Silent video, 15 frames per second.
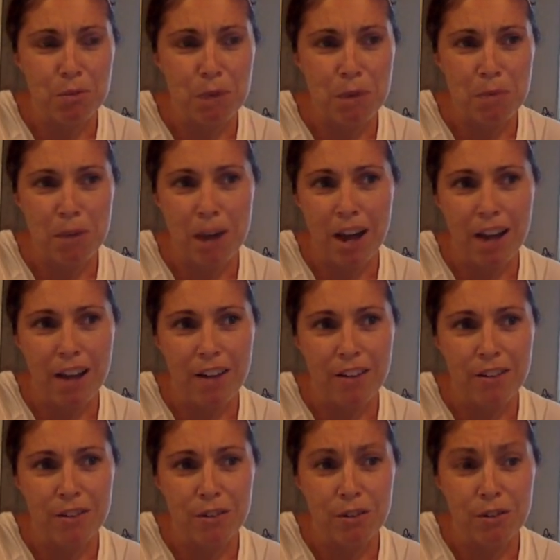my
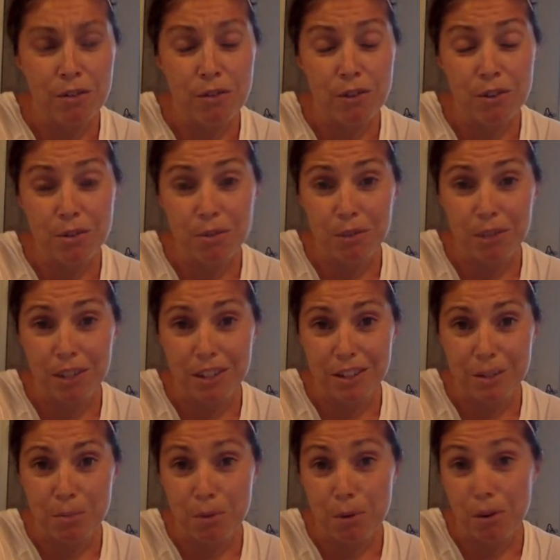mind, the first one
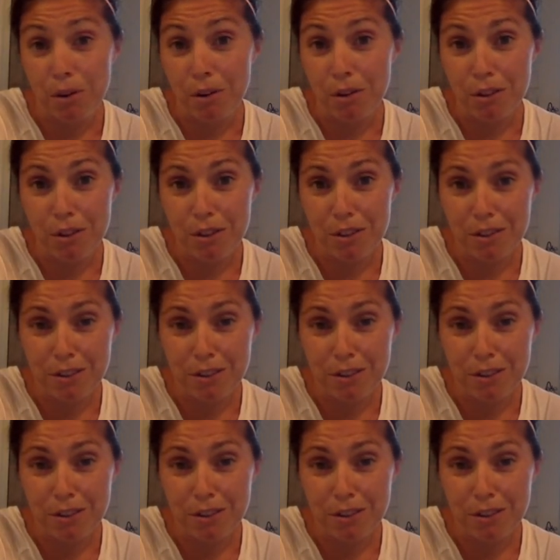is birth,